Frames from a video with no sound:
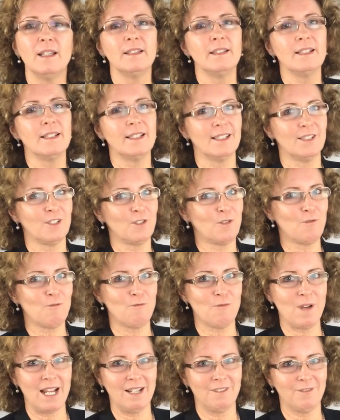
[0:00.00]
This is a
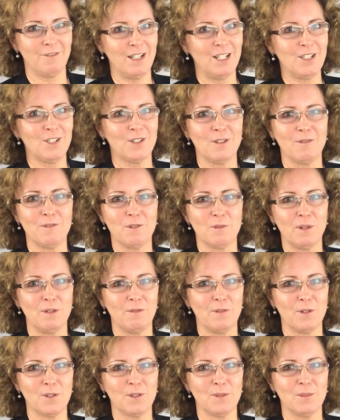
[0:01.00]
great feature of the reverse